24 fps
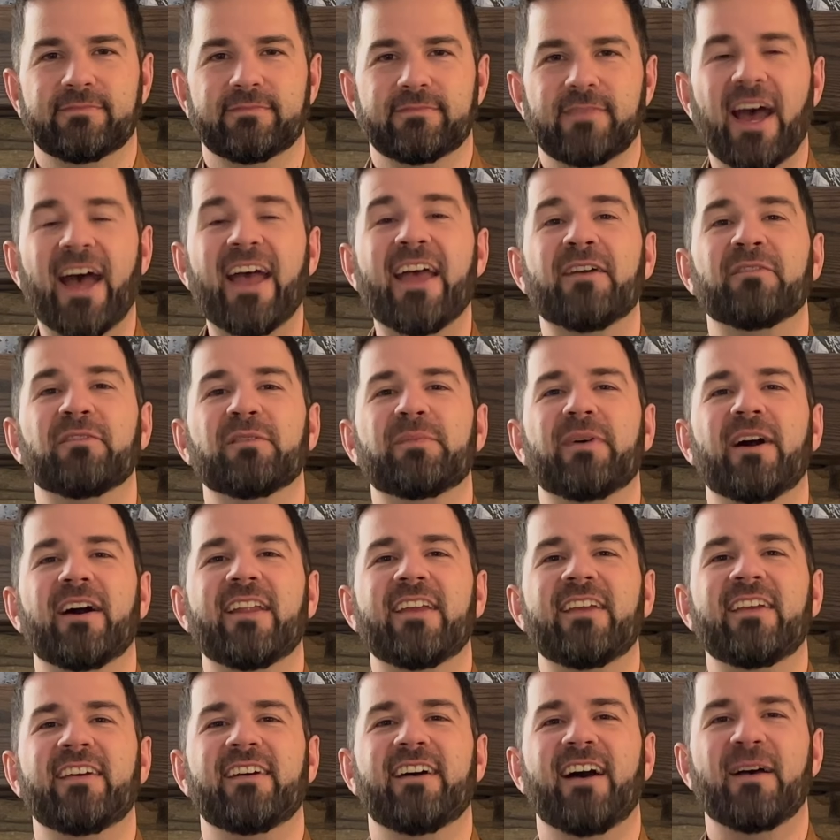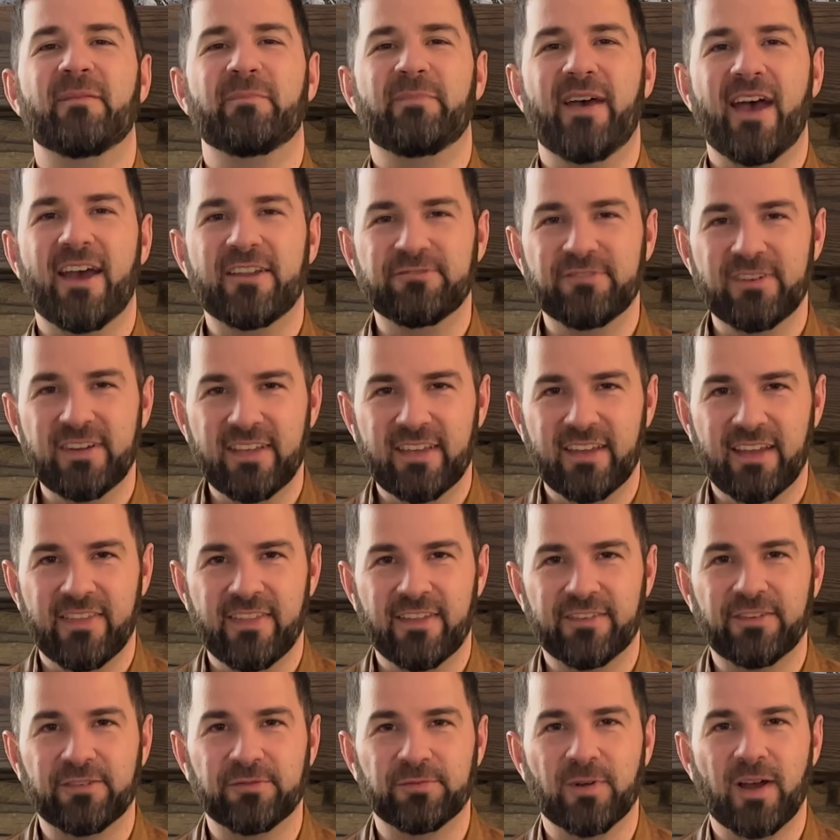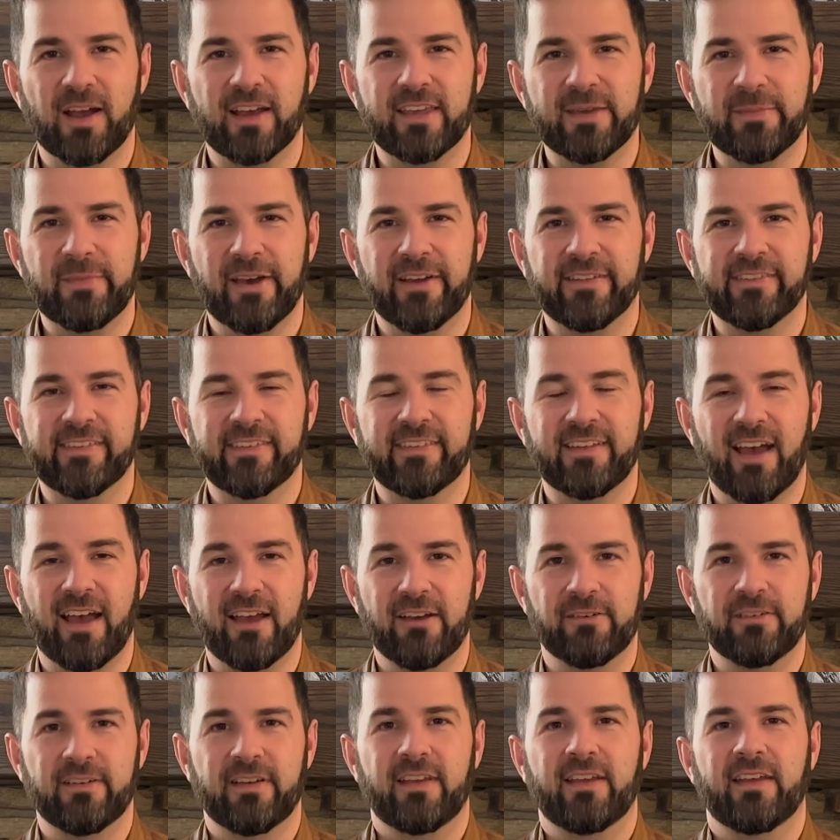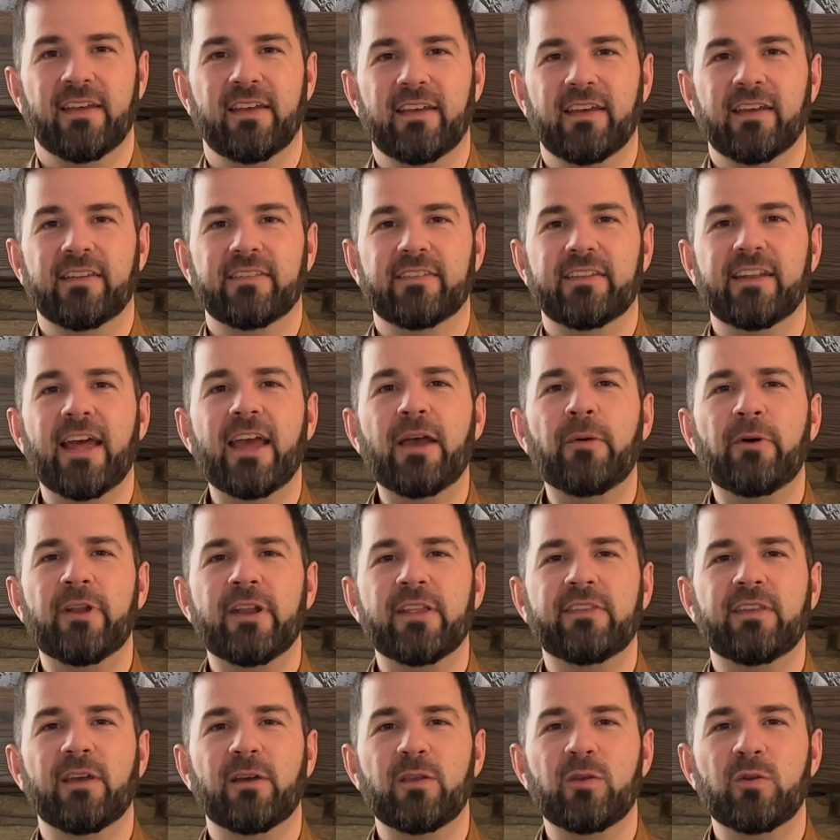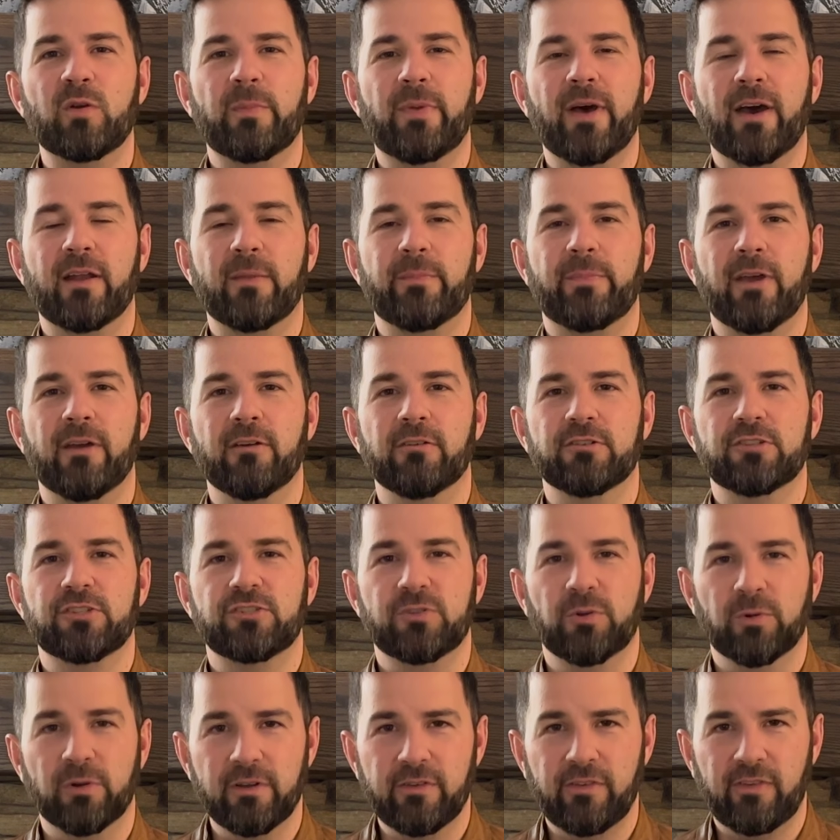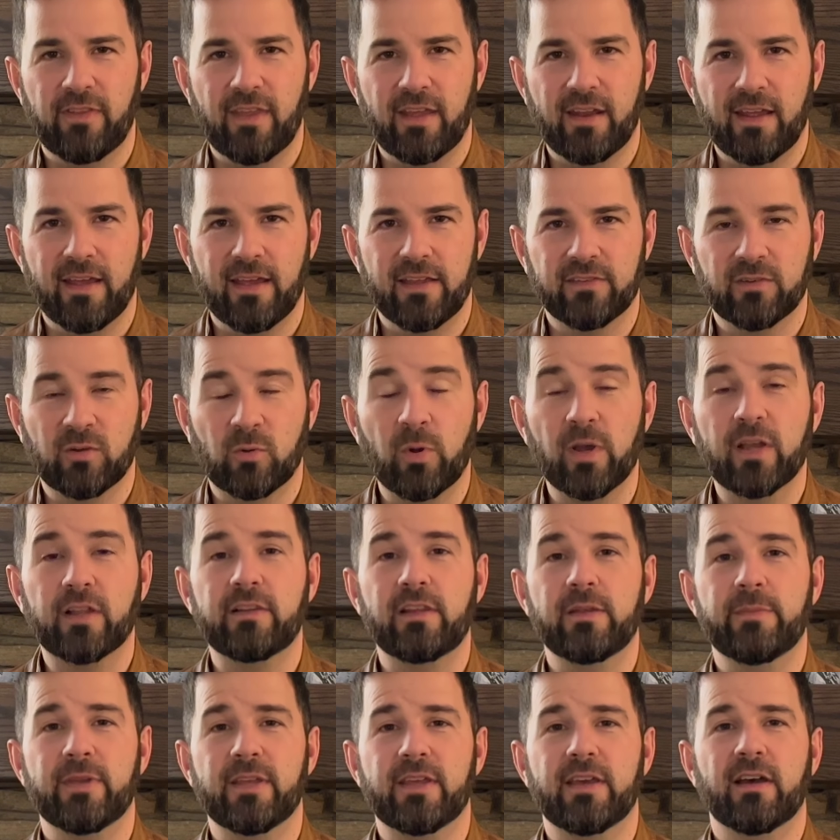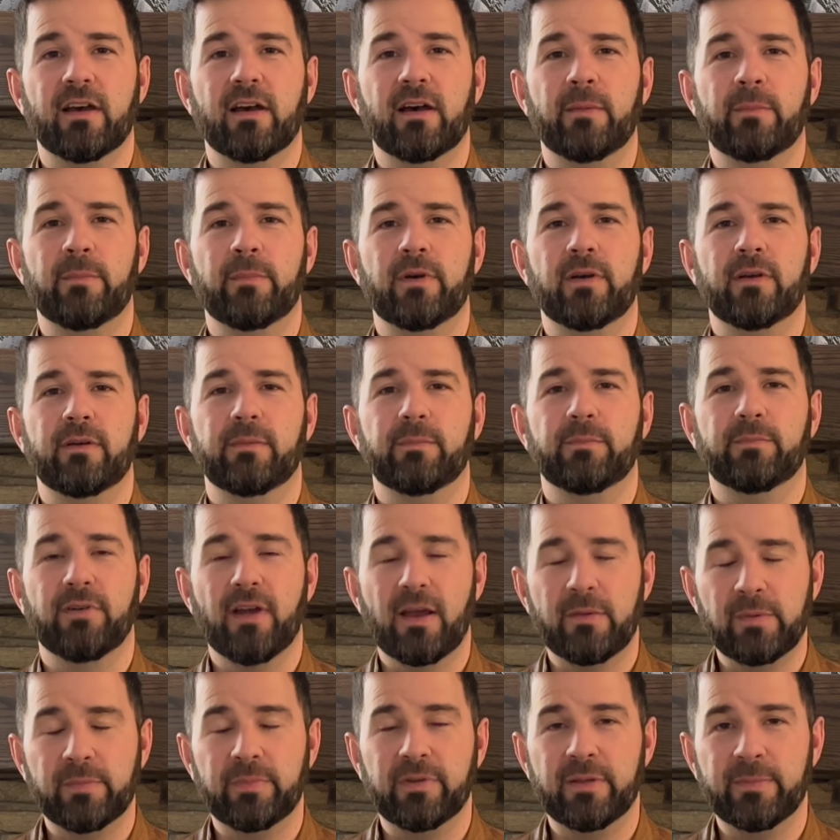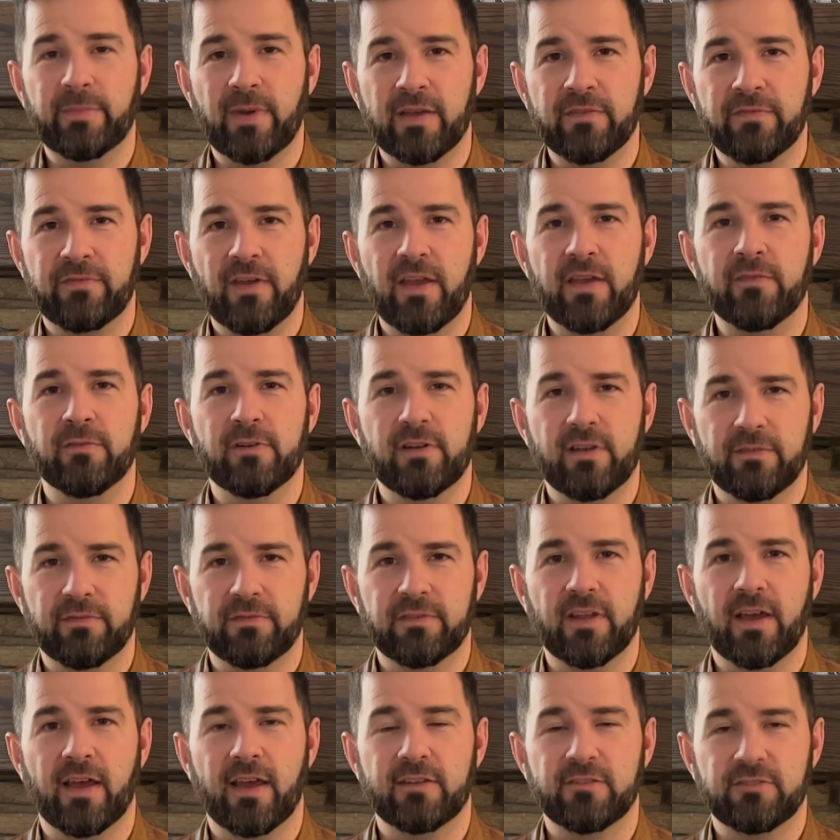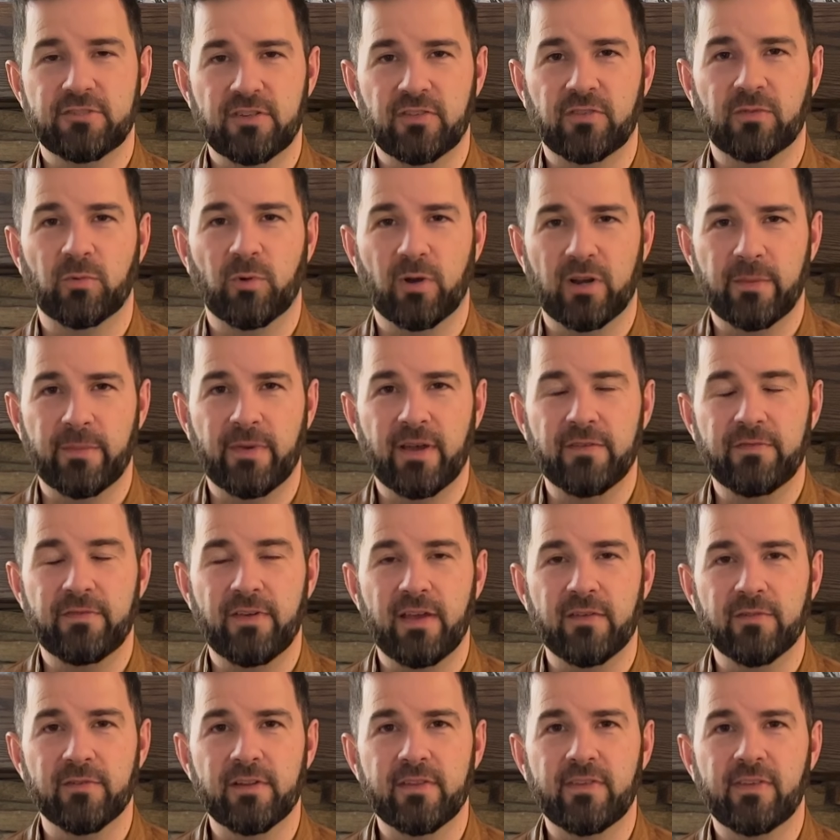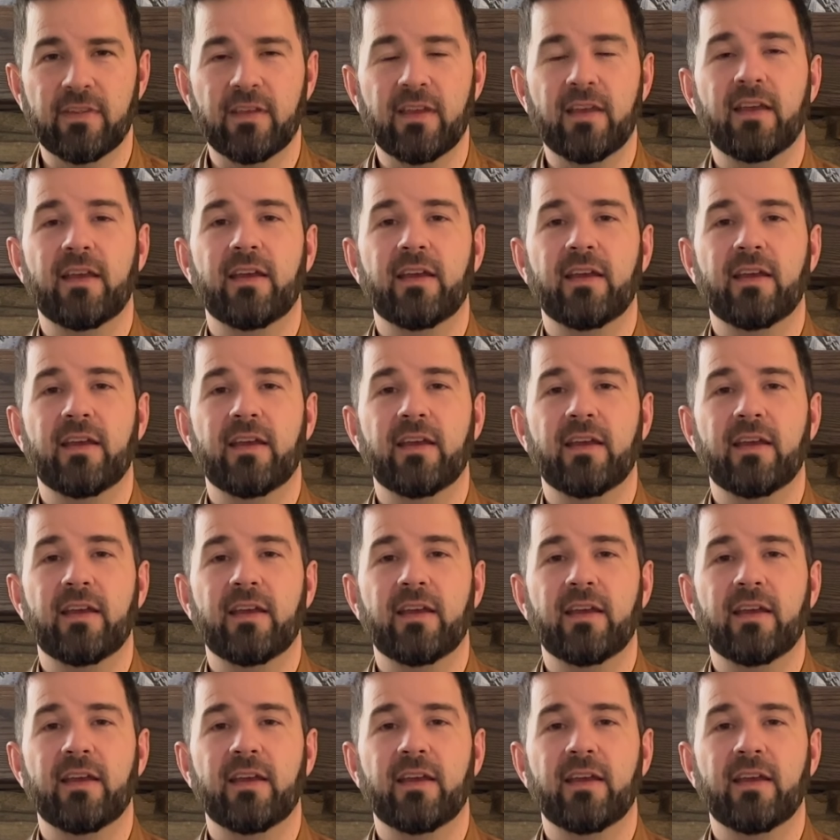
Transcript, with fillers: Hi everybody, I'm Patrick and this is Rocky Mountain Style. Today I want to tell you about a pair of shorts that has quickly become probably my favorite, if not just one of my favorites.